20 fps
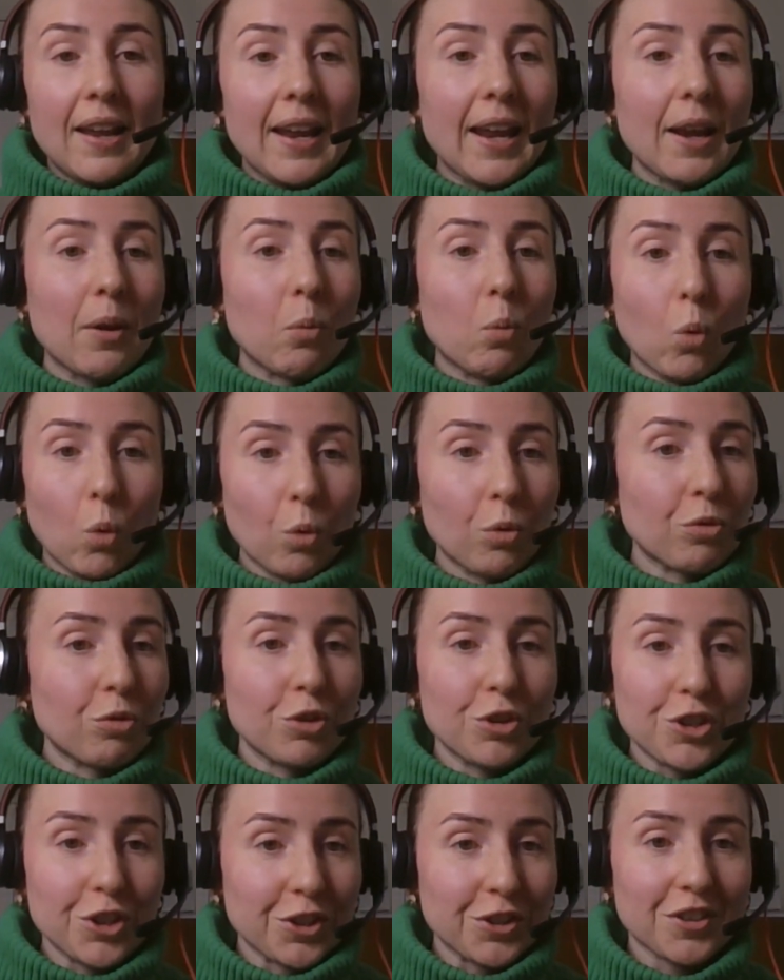It won't
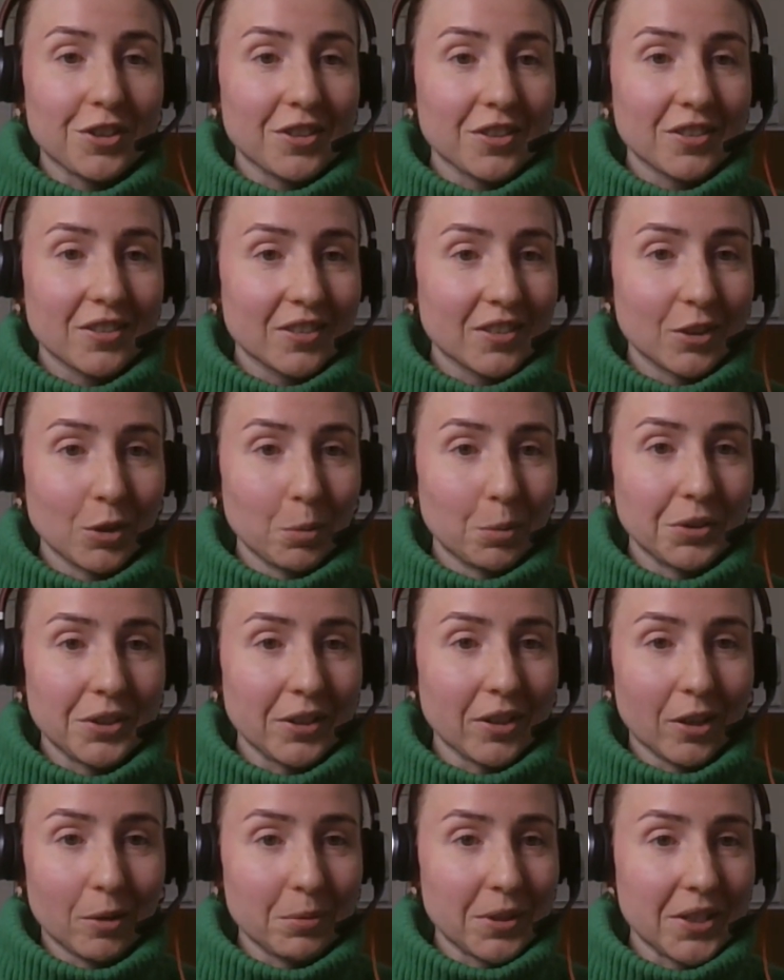reduce global
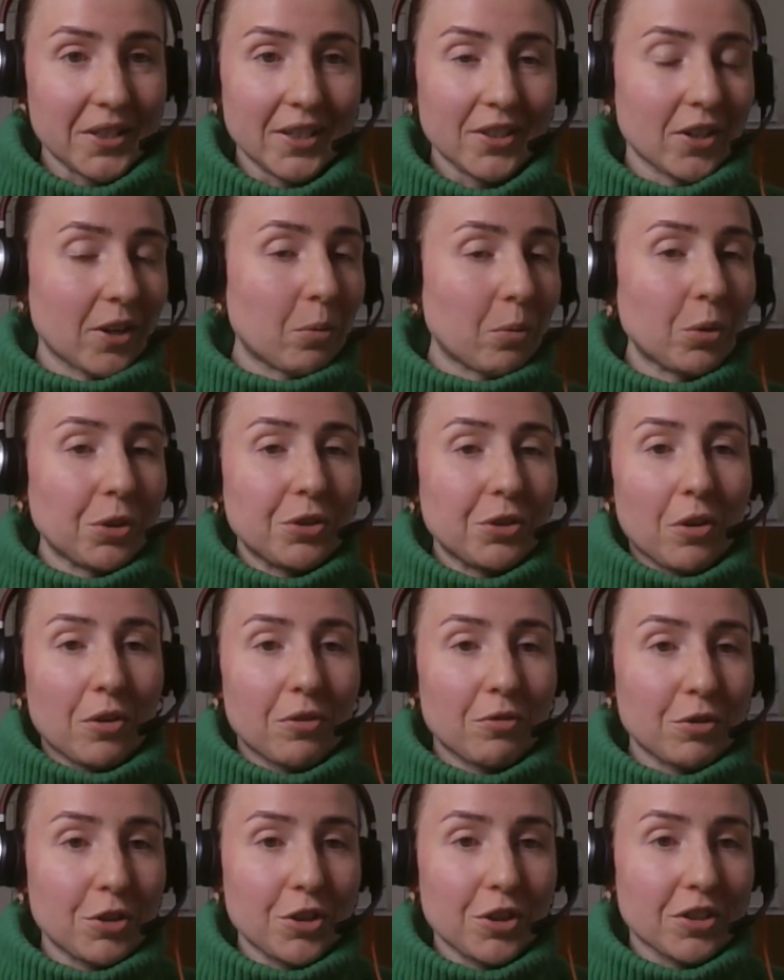decarbonisation. It will not
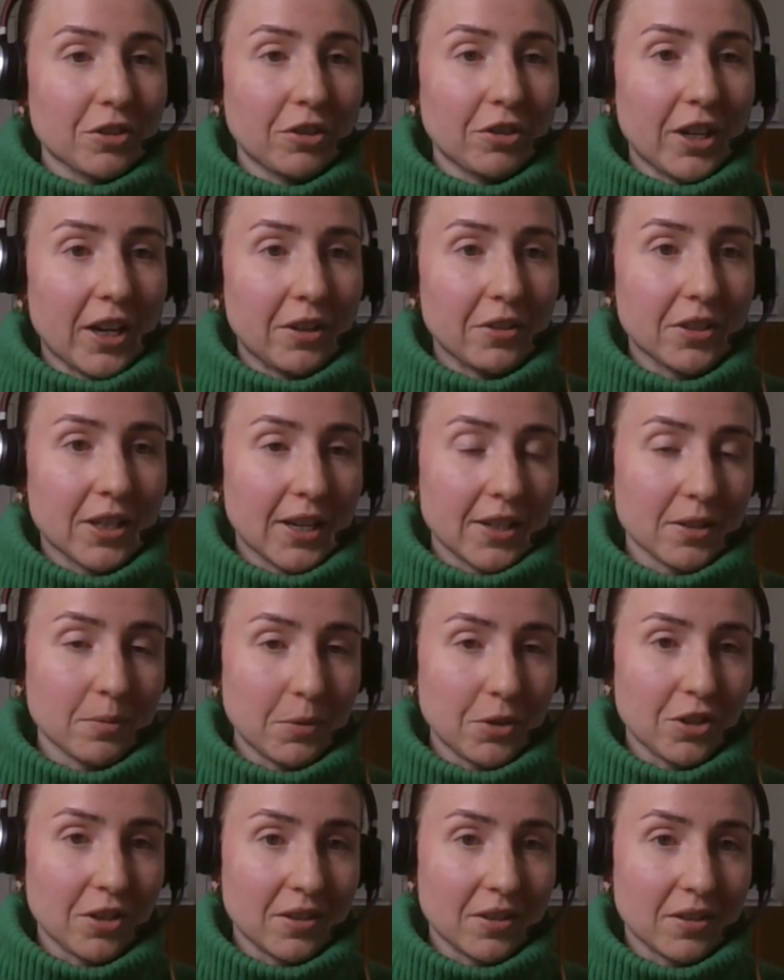reduce greenhouse gas
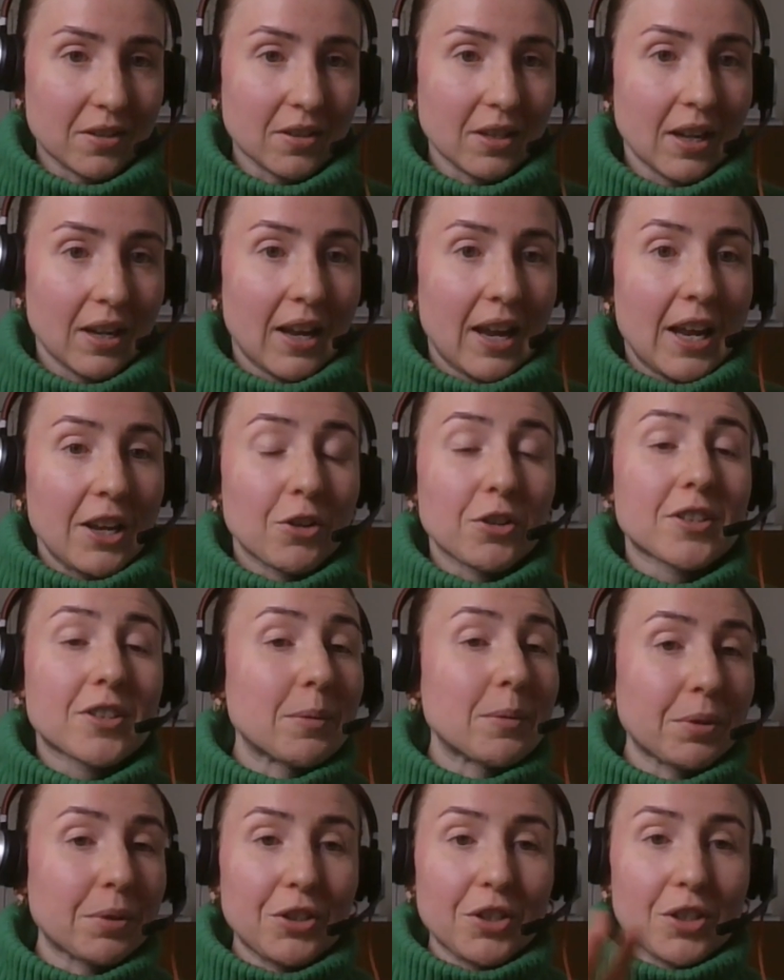emissions. You're
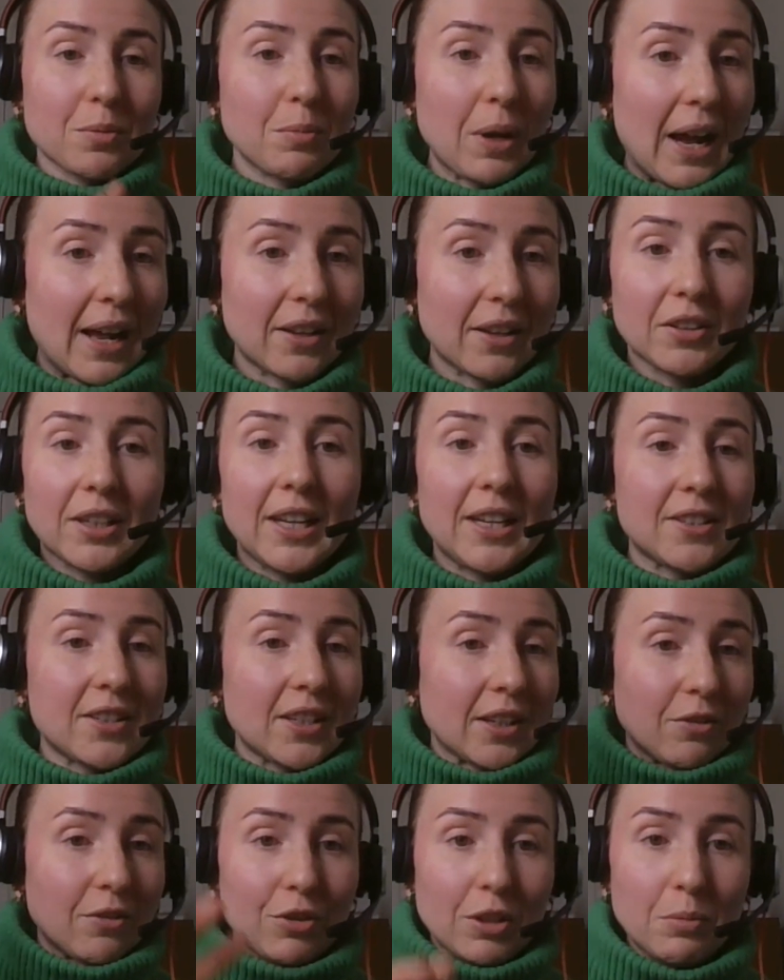simply just
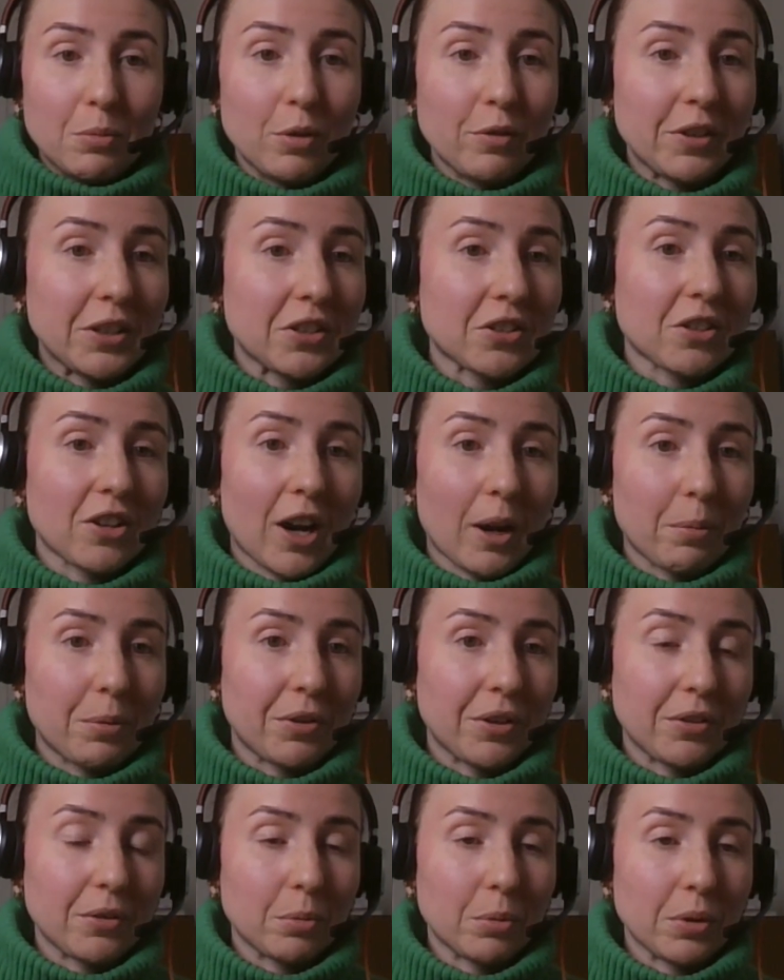allocating and removing scrap
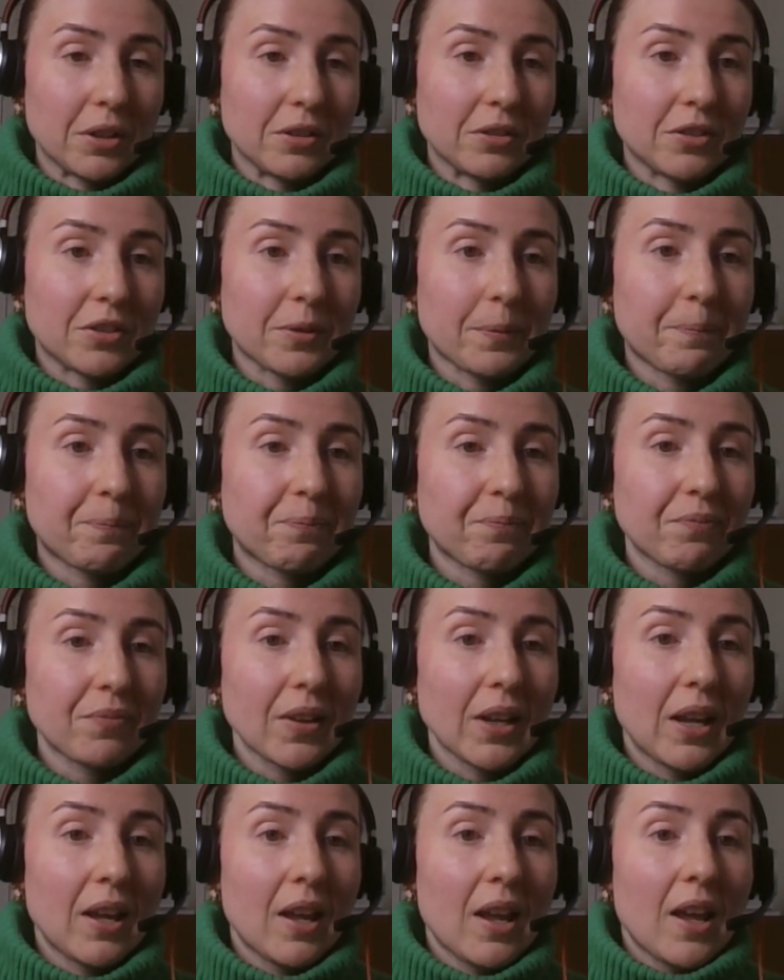around the world.
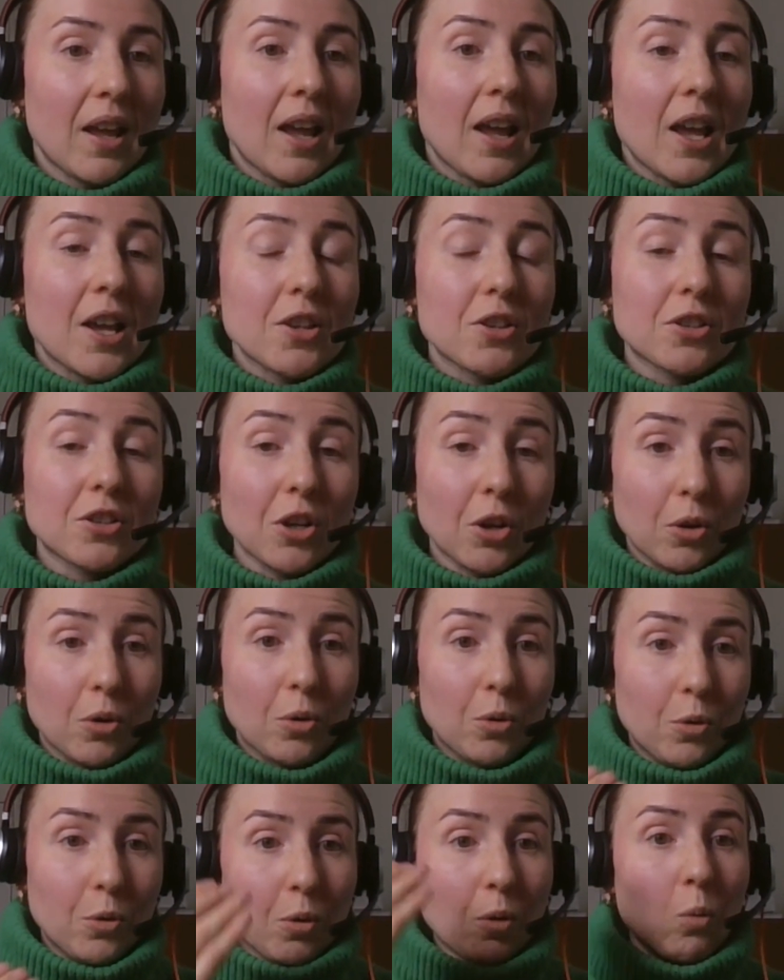
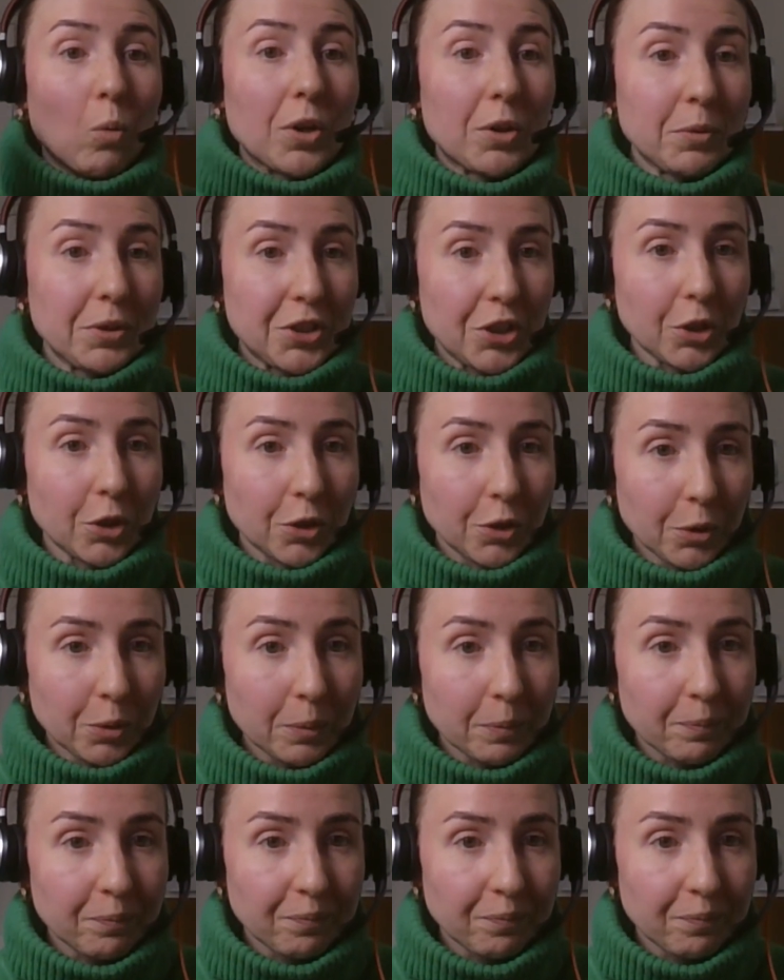So what do?